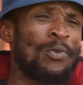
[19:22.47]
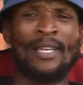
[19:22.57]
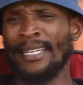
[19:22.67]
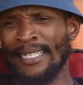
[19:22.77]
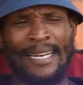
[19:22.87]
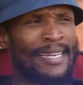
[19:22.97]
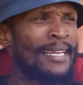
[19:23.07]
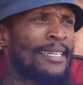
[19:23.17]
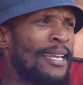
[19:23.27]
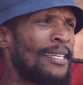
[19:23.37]
can
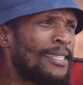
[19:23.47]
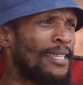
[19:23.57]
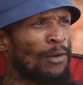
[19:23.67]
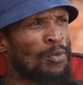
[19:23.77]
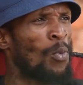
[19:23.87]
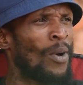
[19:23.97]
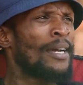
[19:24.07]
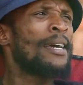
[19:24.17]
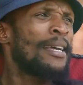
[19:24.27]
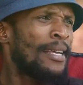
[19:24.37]
create anything that we
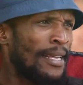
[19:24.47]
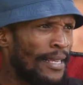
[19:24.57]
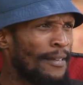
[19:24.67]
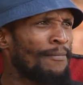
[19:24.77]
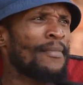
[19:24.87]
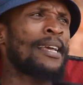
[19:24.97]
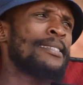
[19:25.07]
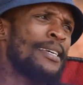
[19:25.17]
want. Exactly.